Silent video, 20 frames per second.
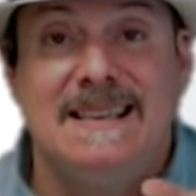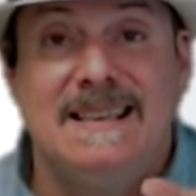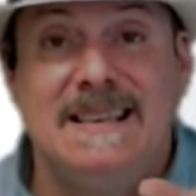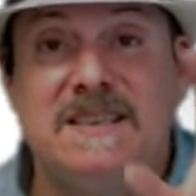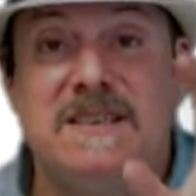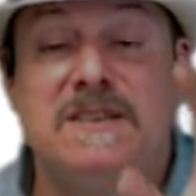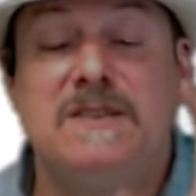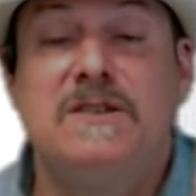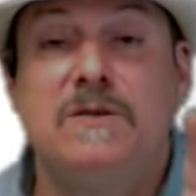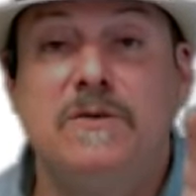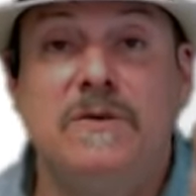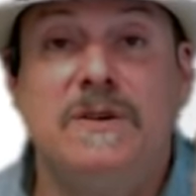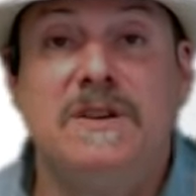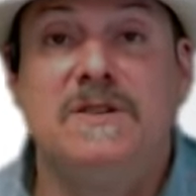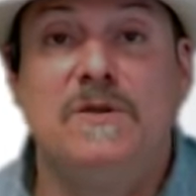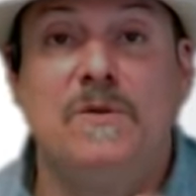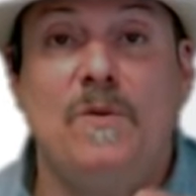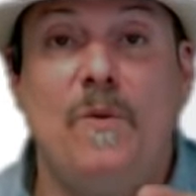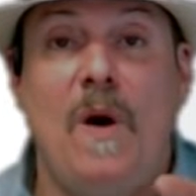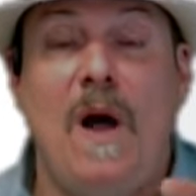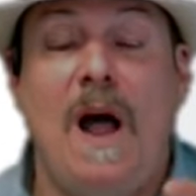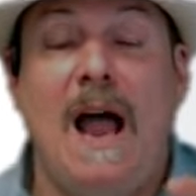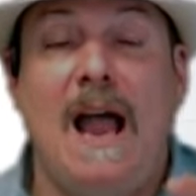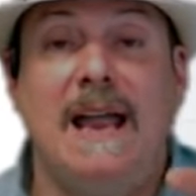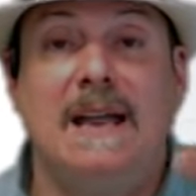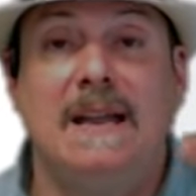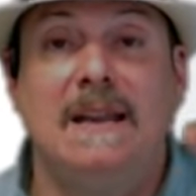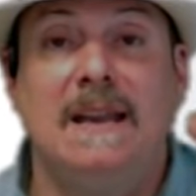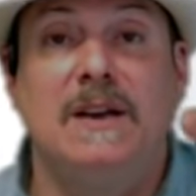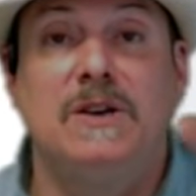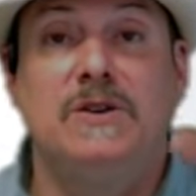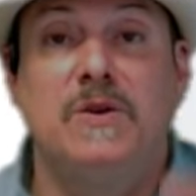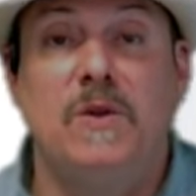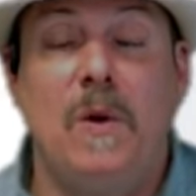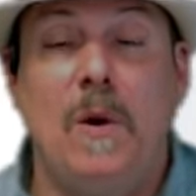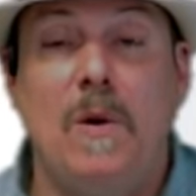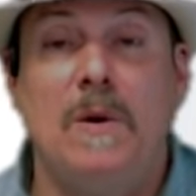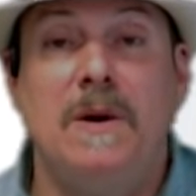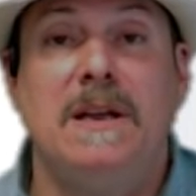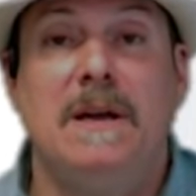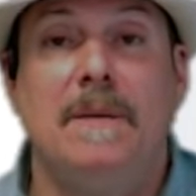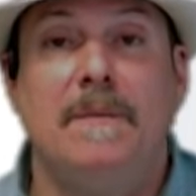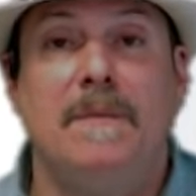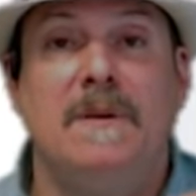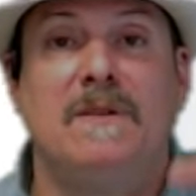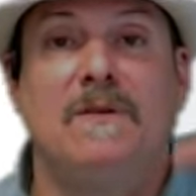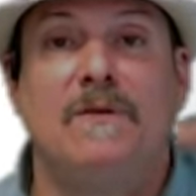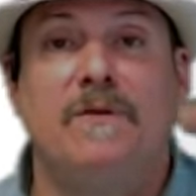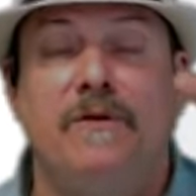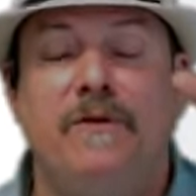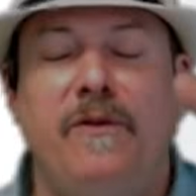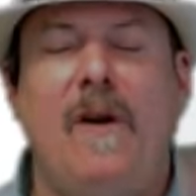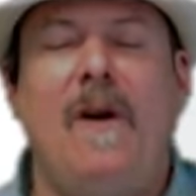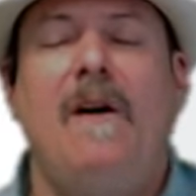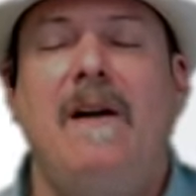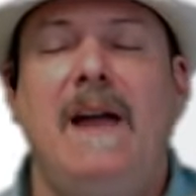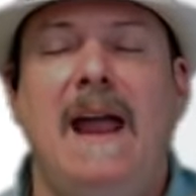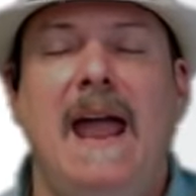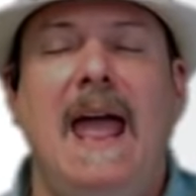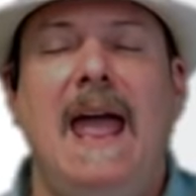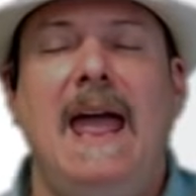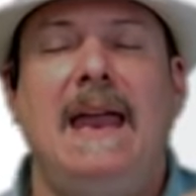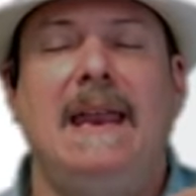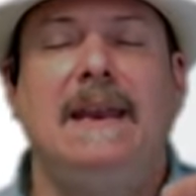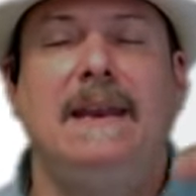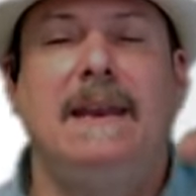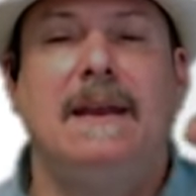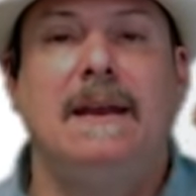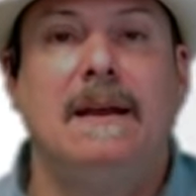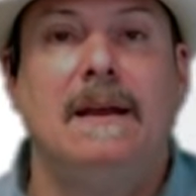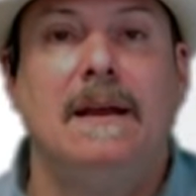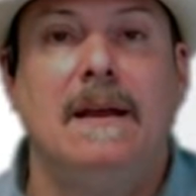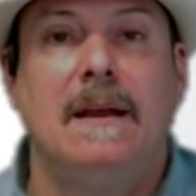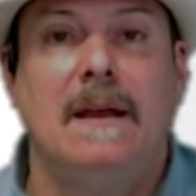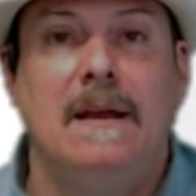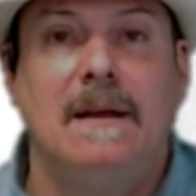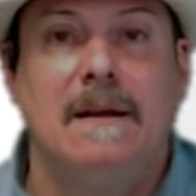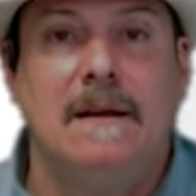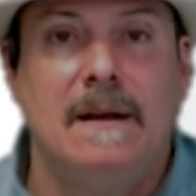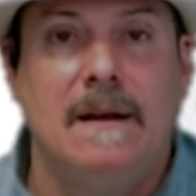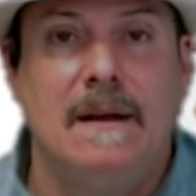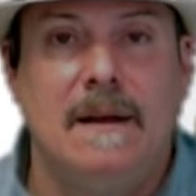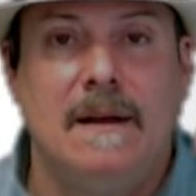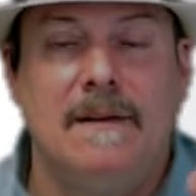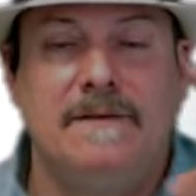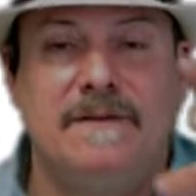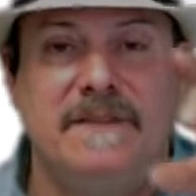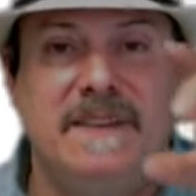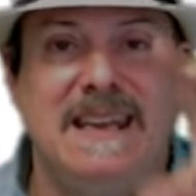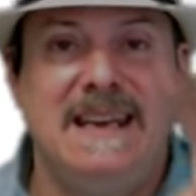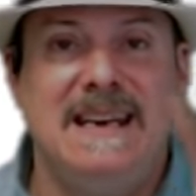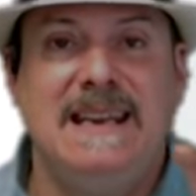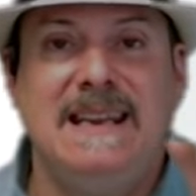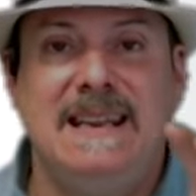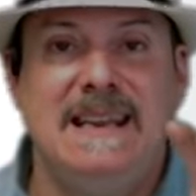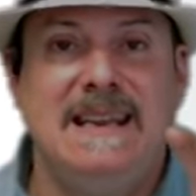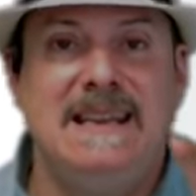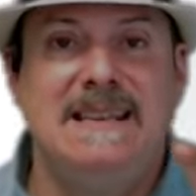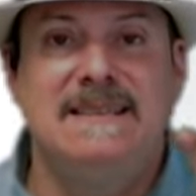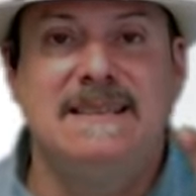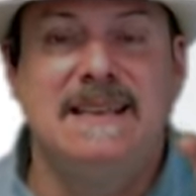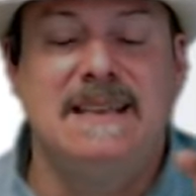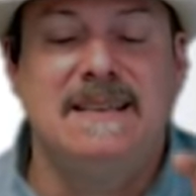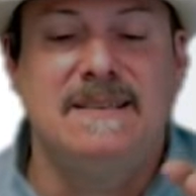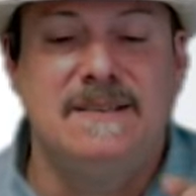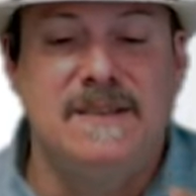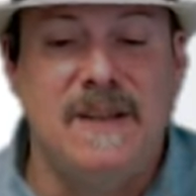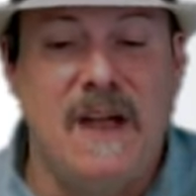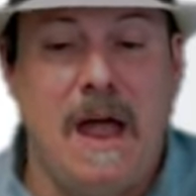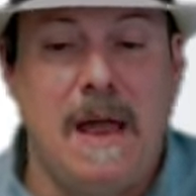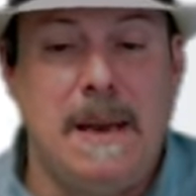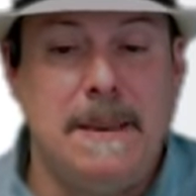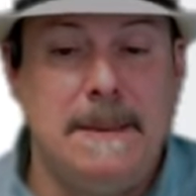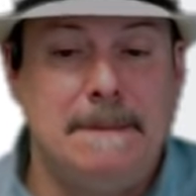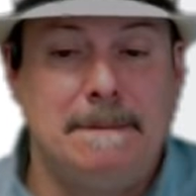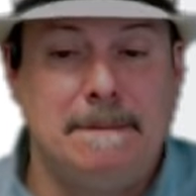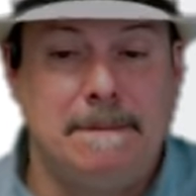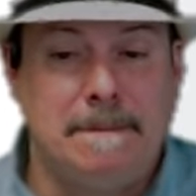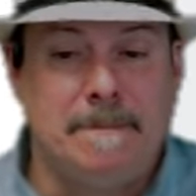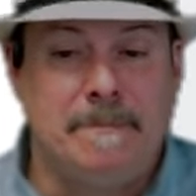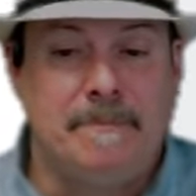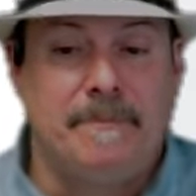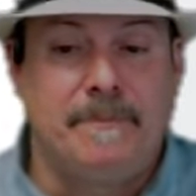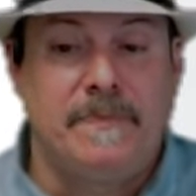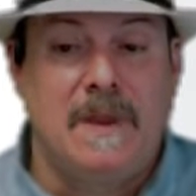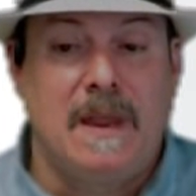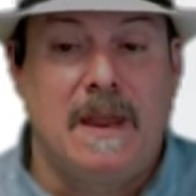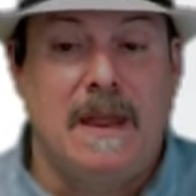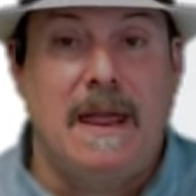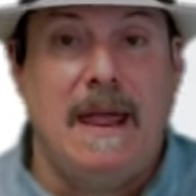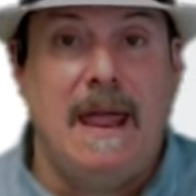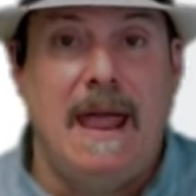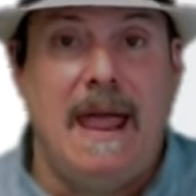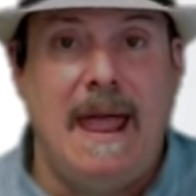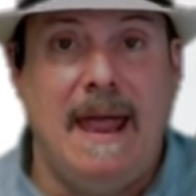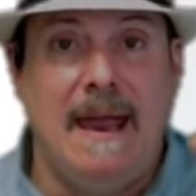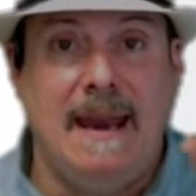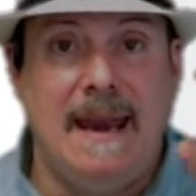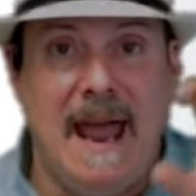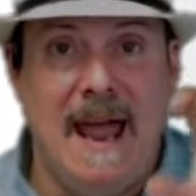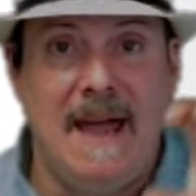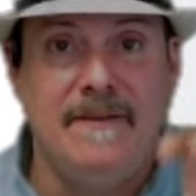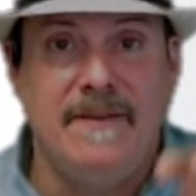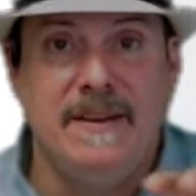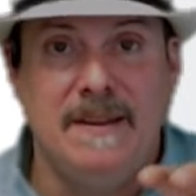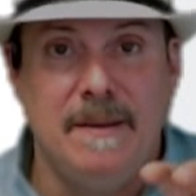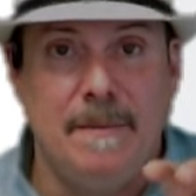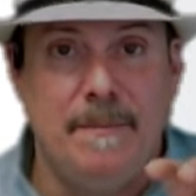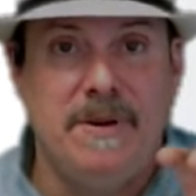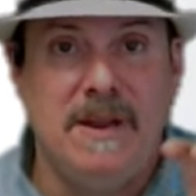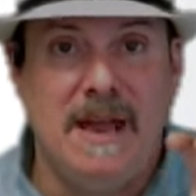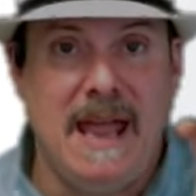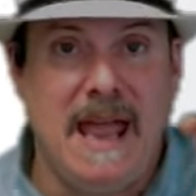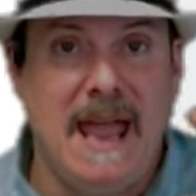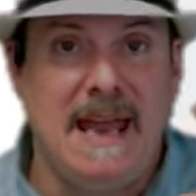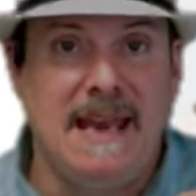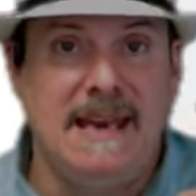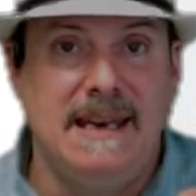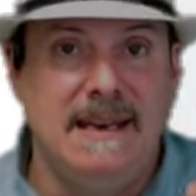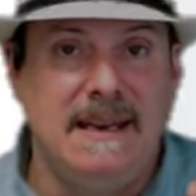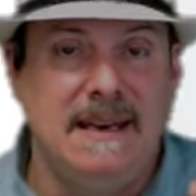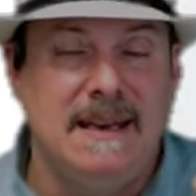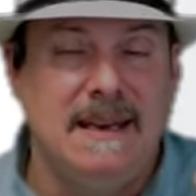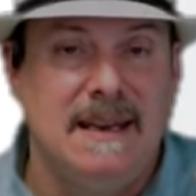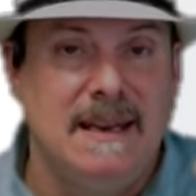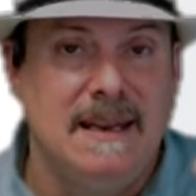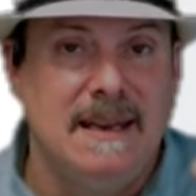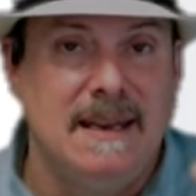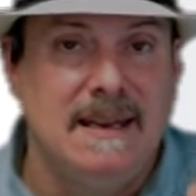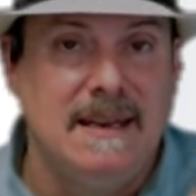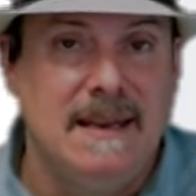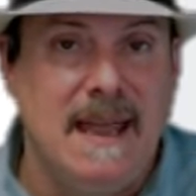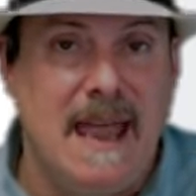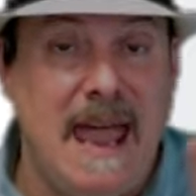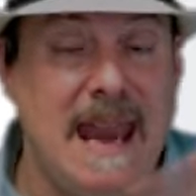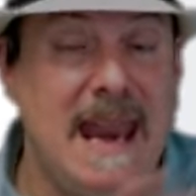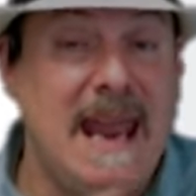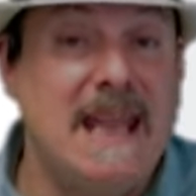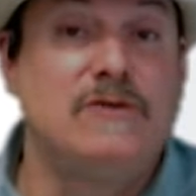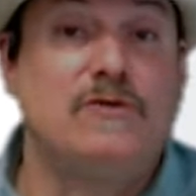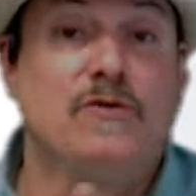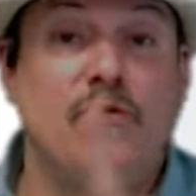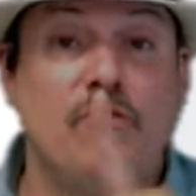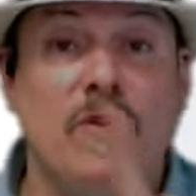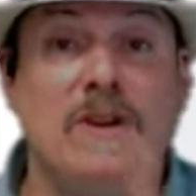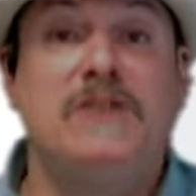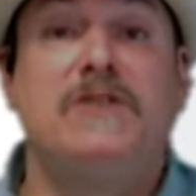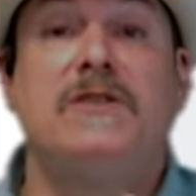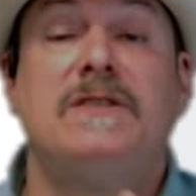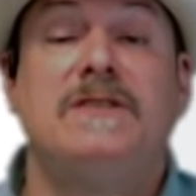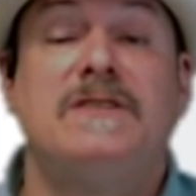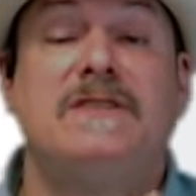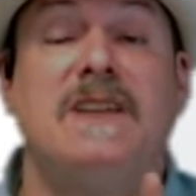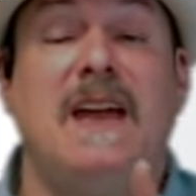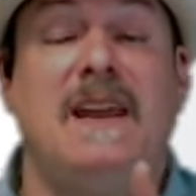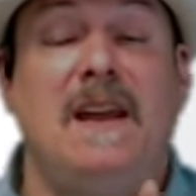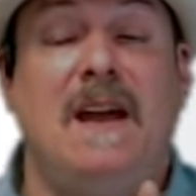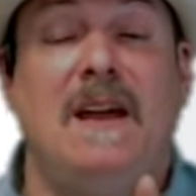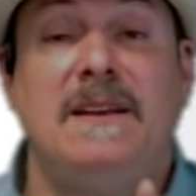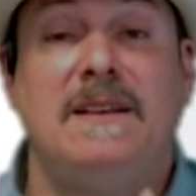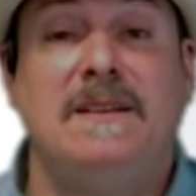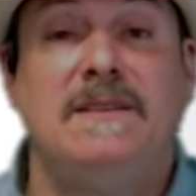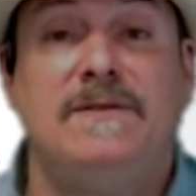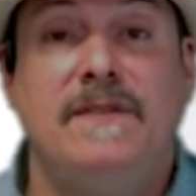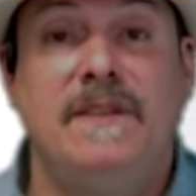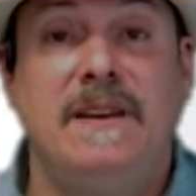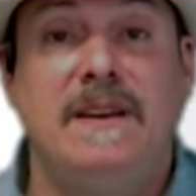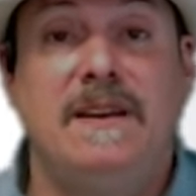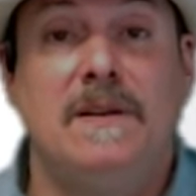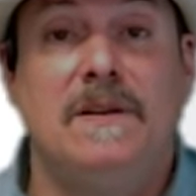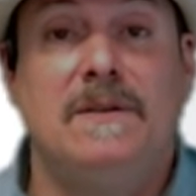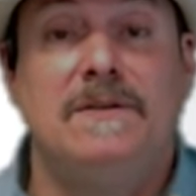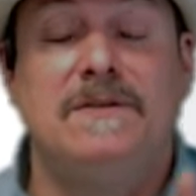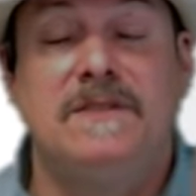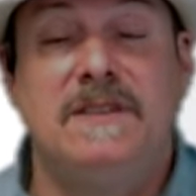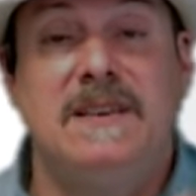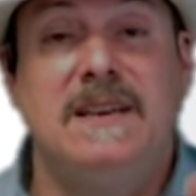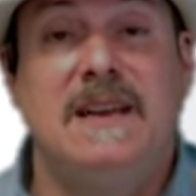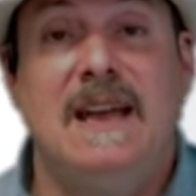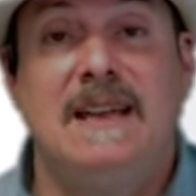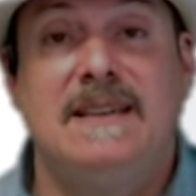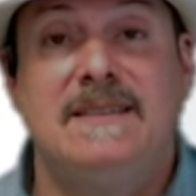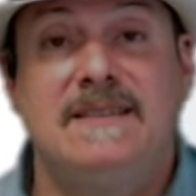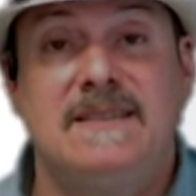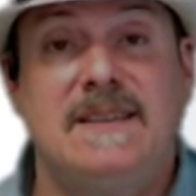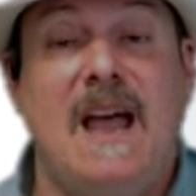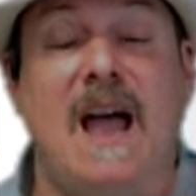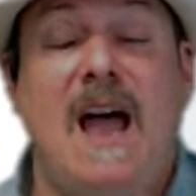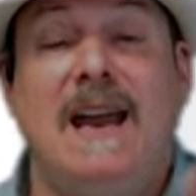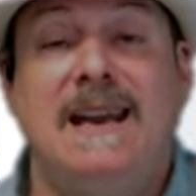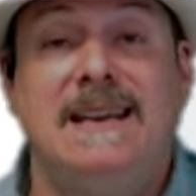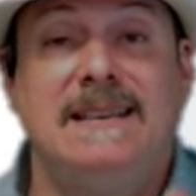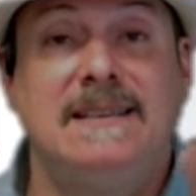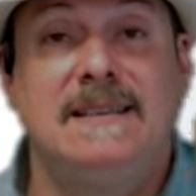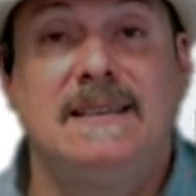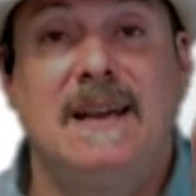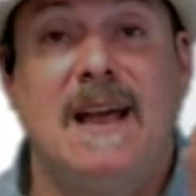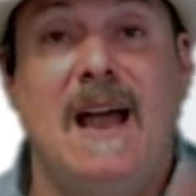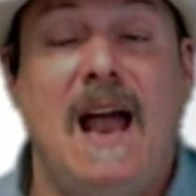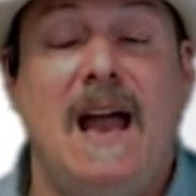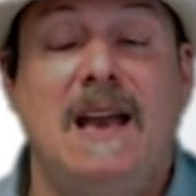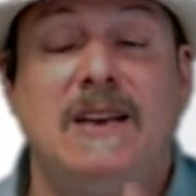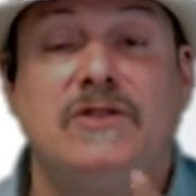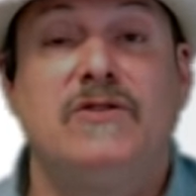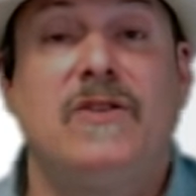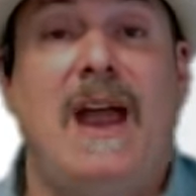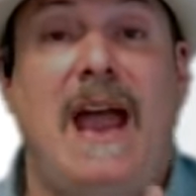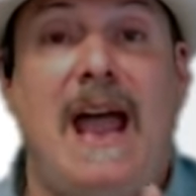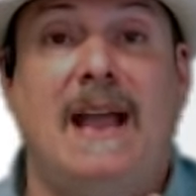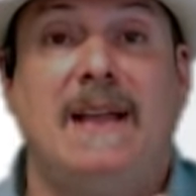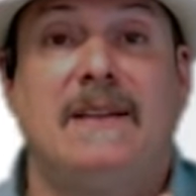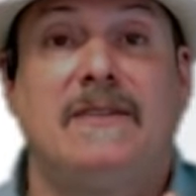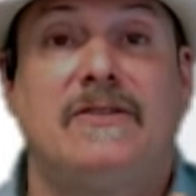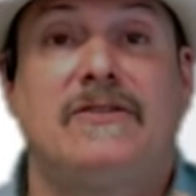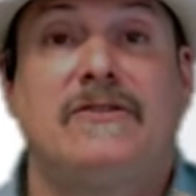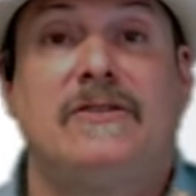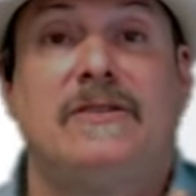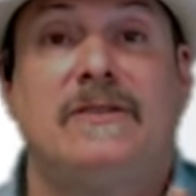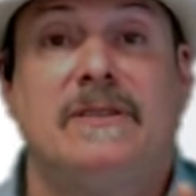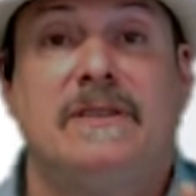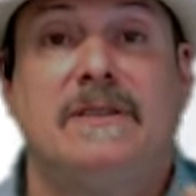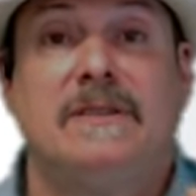This is the reason why Electroneum is far ahead of getting these things done and having a plan. And as Richard said on his videos, he has signed contracts